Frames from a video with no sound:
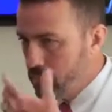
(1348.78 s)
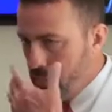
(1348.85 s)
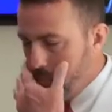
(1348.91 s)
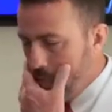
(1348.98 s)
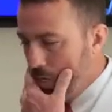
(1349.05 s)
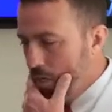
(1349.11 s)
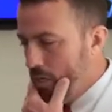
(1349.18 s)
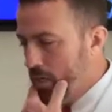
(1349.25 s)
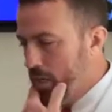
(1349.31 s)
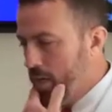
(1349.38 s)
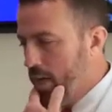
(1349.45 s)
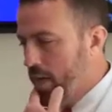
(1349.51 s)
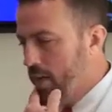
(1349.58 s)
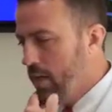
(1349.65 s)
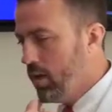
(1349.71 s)
But
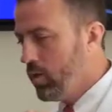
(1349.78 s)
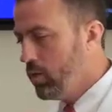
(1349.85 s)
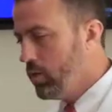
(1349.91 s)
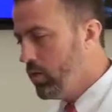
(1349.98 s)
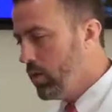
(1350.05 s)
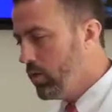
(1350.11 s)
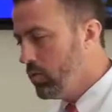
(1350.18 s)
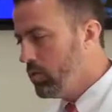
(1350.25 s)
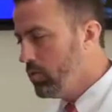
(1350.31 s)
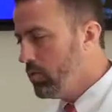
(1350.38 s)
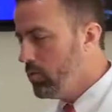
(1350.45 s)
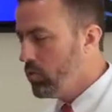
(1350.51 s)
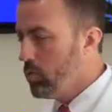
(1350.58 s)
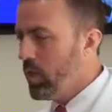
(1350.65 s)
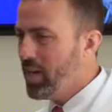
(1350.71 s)
again, those
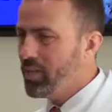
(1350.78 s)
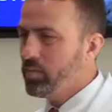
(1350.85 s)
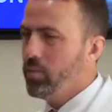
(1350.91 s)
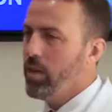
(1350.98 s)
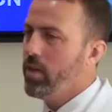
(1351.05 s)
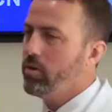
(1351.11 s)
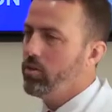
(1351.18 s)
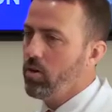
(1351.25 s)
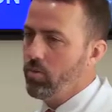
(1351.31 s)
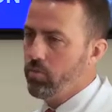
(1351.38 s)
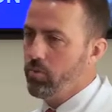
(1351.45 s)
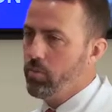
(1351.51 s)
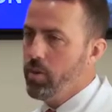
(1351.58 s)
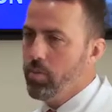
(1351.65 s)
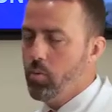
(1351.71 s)
transplants are
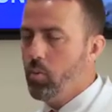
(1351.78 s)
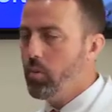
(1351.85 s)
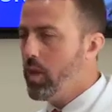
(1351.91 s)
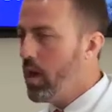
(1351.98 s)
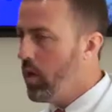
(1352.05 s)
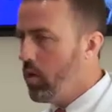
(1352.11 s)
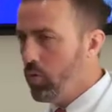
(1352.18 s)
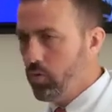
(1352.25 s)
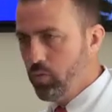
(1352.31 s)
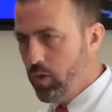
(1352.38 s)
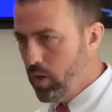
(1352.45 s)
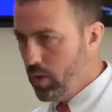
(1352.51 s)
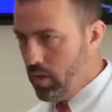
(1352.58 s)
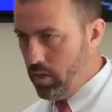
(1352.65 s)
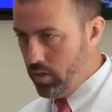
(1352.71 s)
for people without
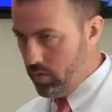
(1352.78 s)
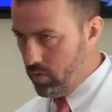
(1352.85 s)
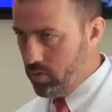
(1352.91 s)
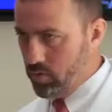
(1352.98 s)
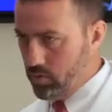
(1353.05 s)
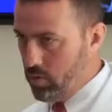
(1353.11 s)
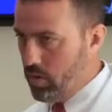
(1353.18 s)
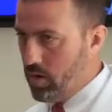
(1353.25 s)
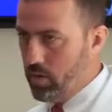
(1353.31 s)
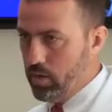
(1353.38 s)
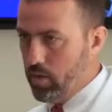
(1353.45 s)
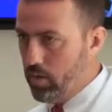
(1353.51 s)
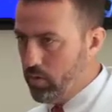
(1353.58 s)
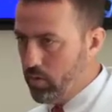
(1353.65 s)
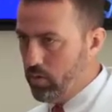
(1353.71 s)
arthritic knees, right?
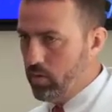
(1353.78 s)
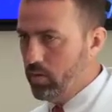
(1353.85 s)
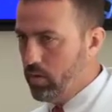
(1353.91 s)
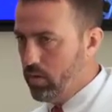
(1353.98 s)
That's